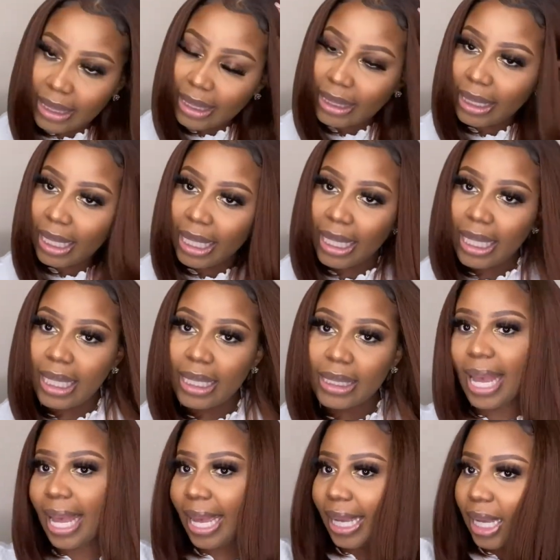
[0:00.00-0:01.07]
This
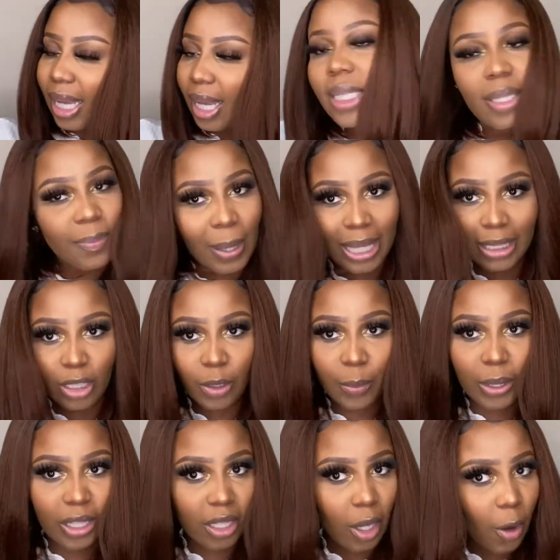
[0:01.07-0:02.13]
is a sponsor
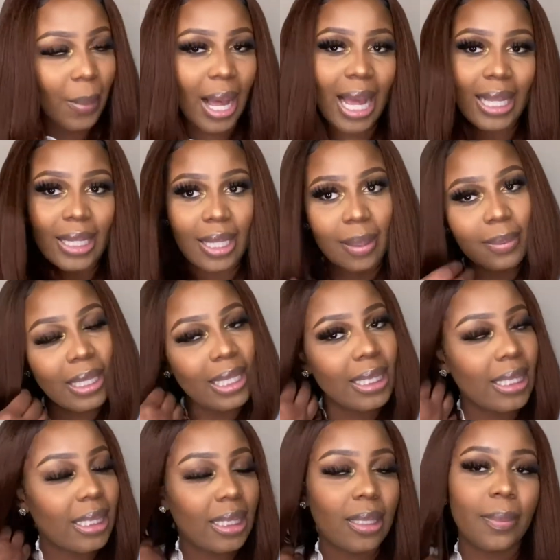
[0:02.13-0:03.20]
video by them. They
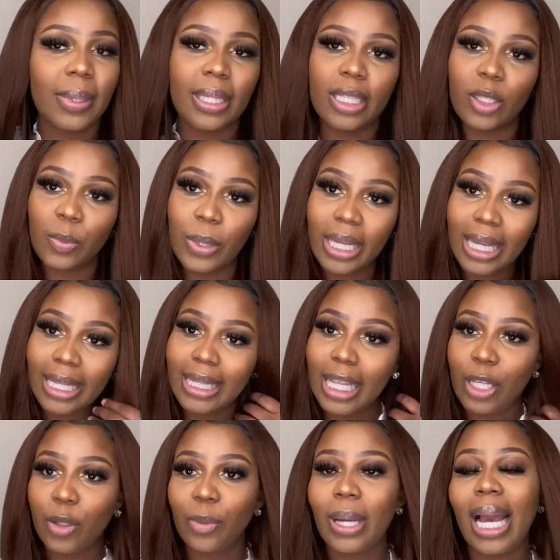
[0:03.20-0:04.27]
did send me this wig, and
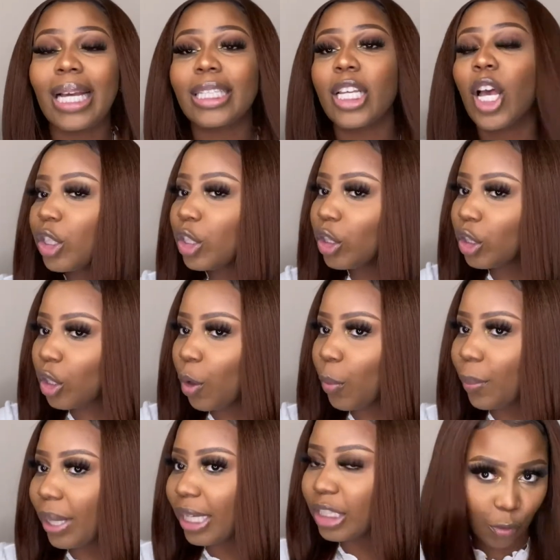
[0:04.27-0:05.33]
thank you guys so
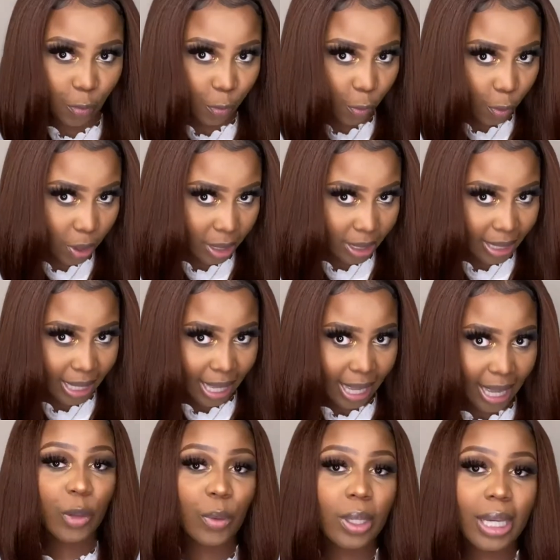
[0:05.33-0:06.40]
much for
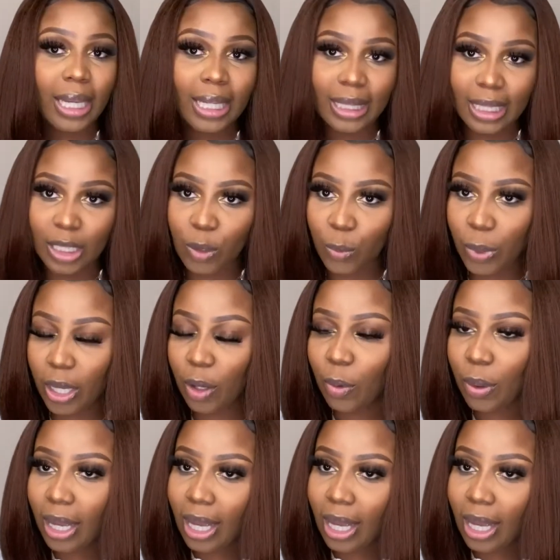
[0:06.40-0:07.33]
that. You can get this wig on